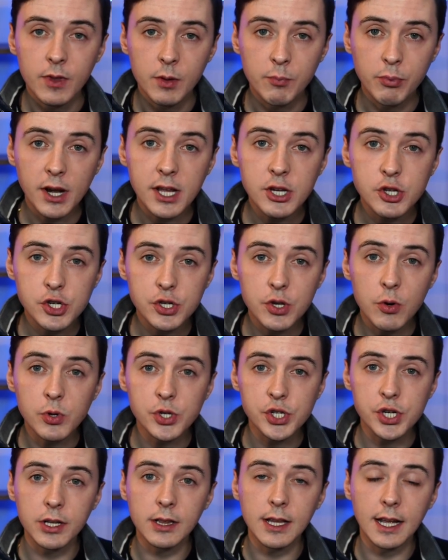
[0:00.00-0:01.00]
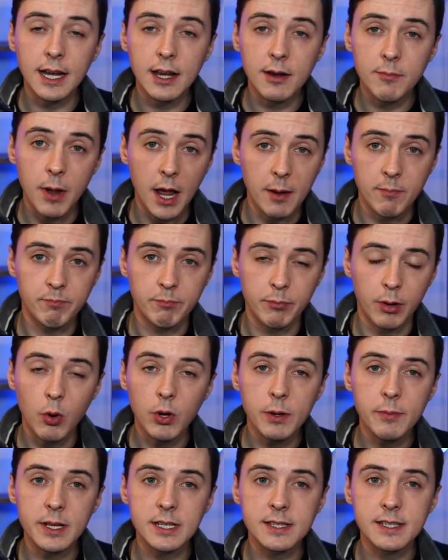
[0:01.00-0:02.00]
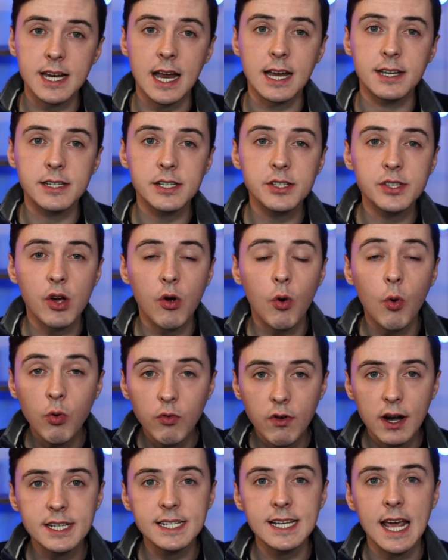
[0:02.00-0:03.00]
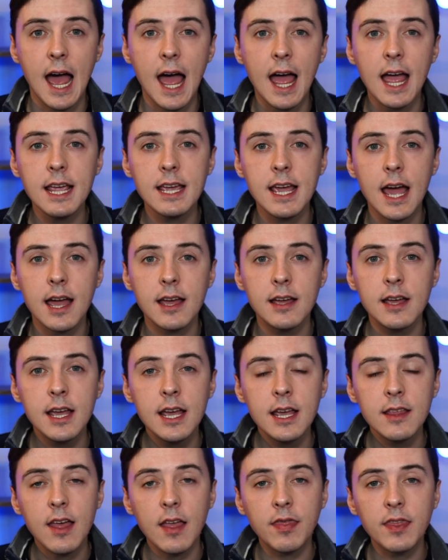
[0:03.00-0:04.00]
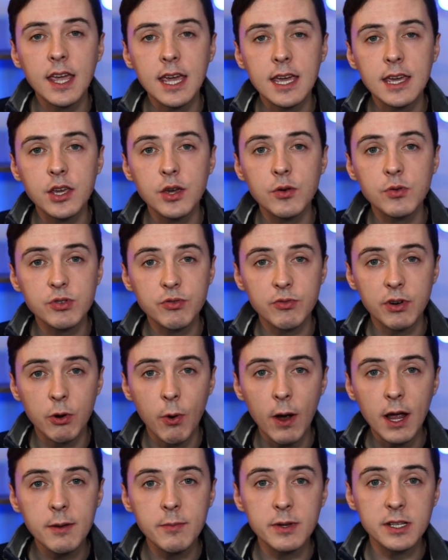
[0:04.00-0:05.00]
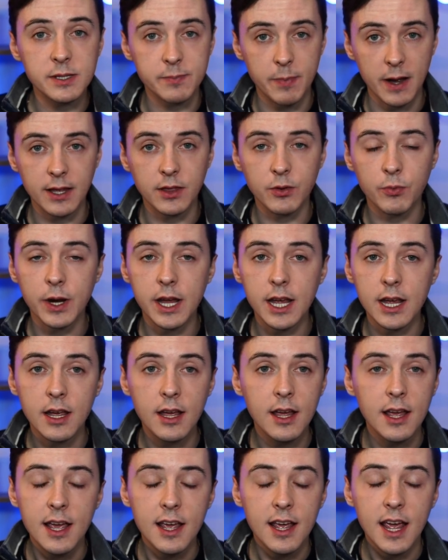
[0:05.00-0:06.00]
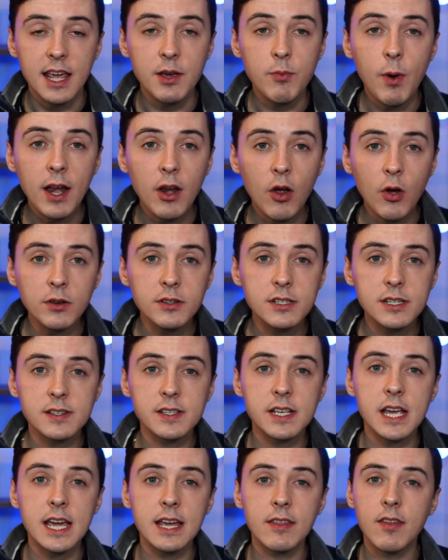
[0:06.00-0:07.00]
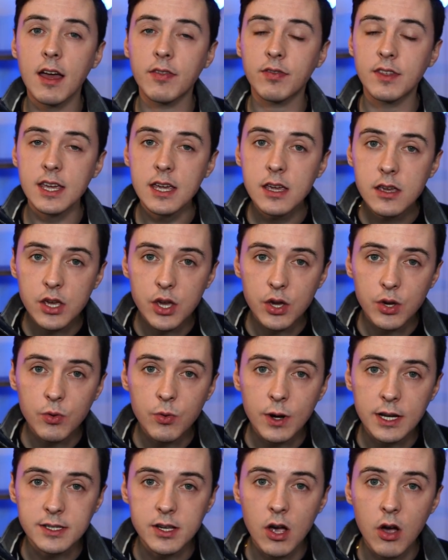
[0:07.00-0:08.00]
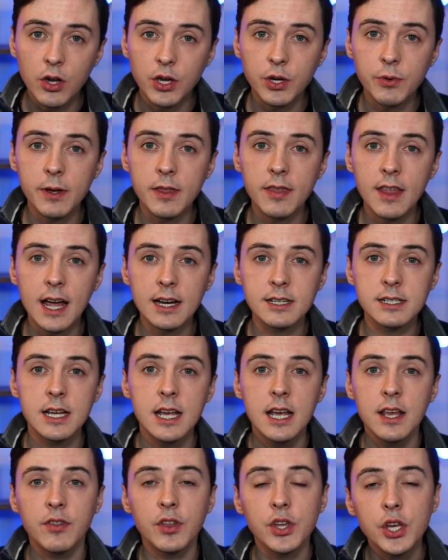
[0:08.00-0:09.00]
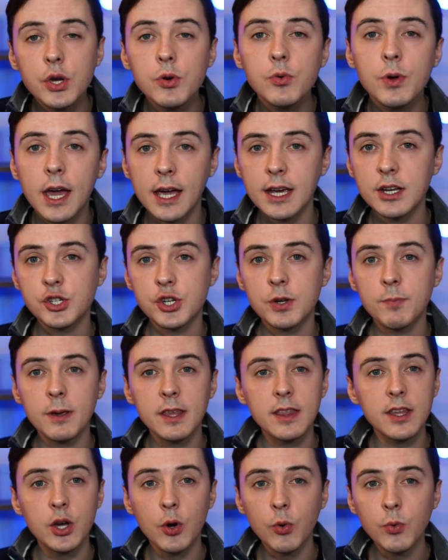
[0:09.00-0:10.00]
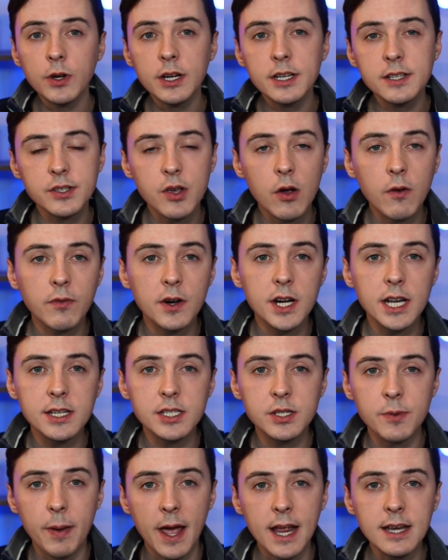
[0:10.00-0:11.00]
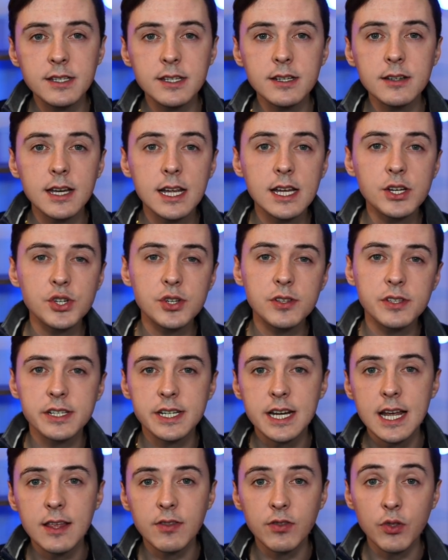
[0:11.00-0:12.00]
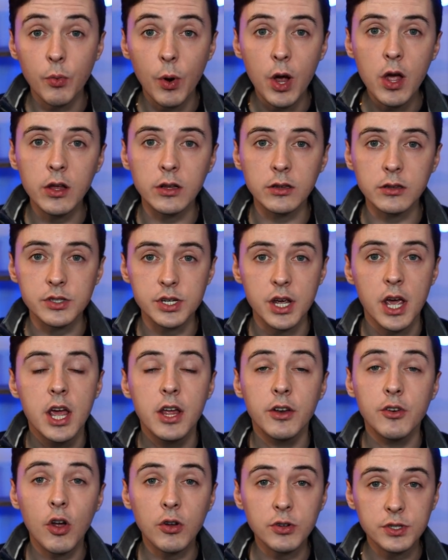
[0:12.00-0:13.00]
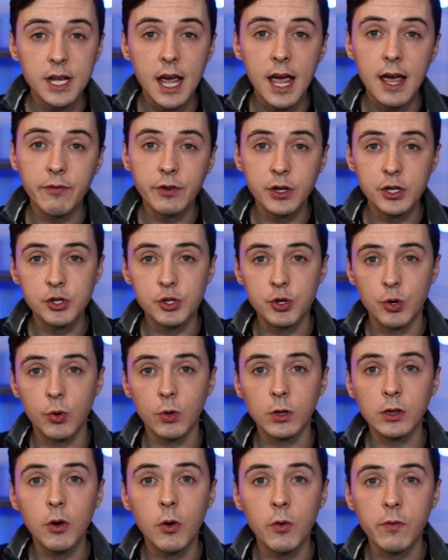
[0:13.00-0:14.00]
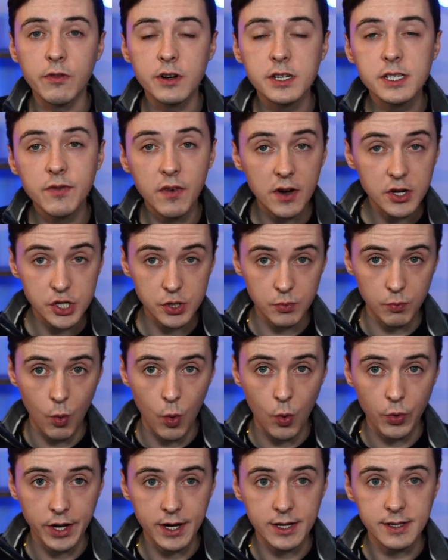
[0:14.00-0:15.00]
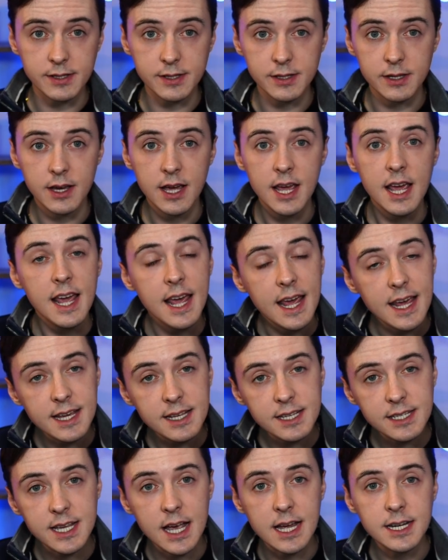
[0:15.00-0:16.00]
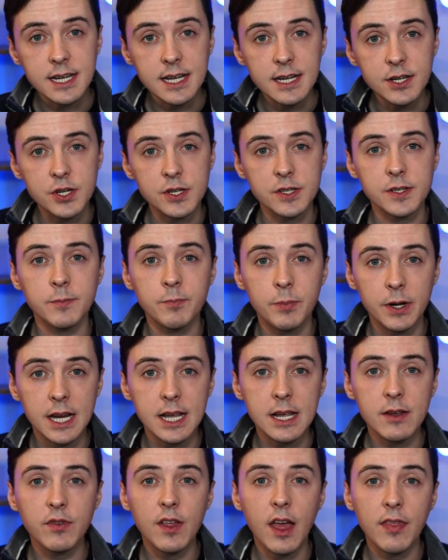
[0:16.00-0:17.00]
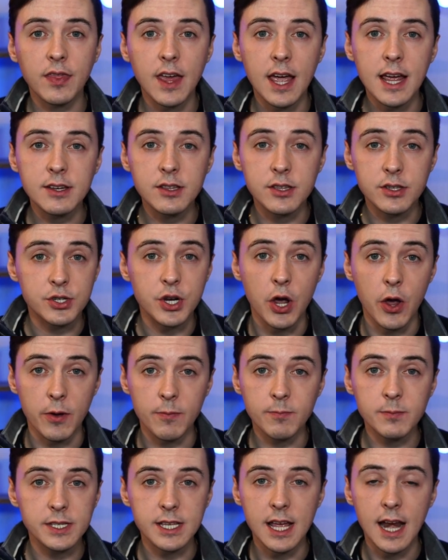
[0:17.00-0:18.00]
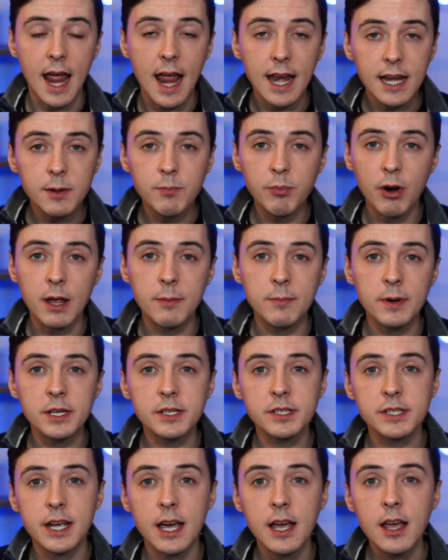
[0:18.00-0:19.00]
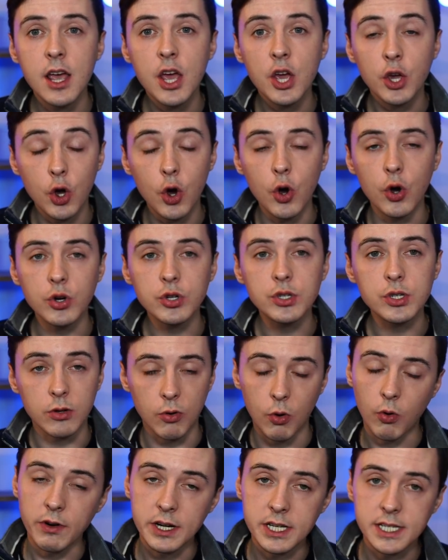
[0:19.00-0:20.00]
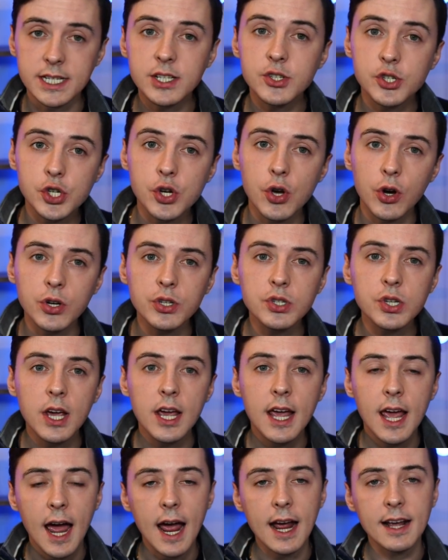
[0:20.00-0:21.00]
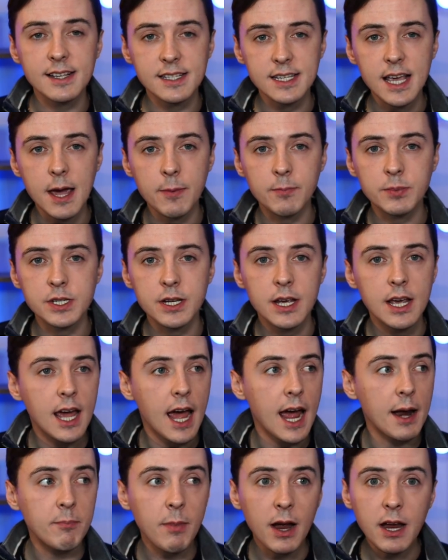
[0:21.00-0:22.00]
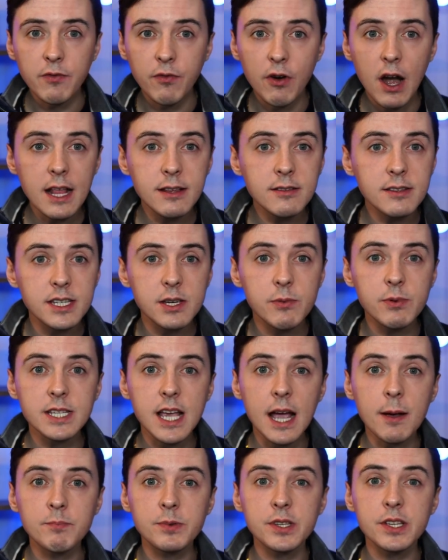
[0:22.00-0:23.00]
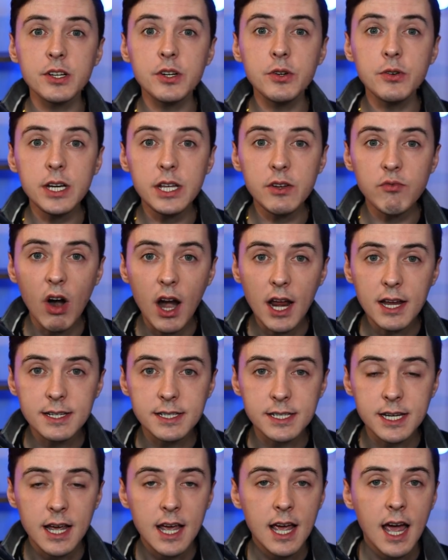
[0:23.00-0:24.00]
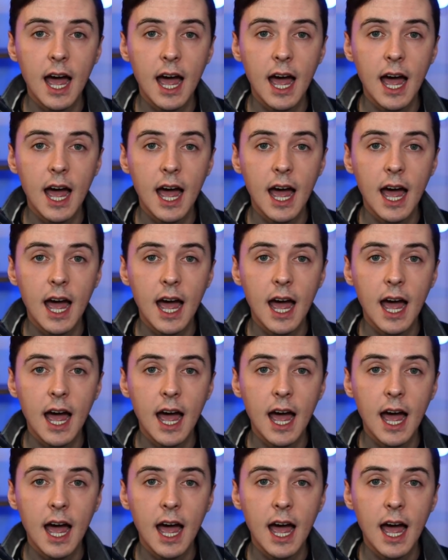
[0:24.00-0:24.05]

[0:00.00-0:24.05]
British social and employment standards are already higher than the EU's requirements, by the way. He went on to say that the EU is arguing that the UK should be the only sovereign independent nation state in the world not to have control over its fishing waters. He said he doesn't believe that they're terms that any Prime Minister could, or indeed should, accept. And my friends, he was absolutely right.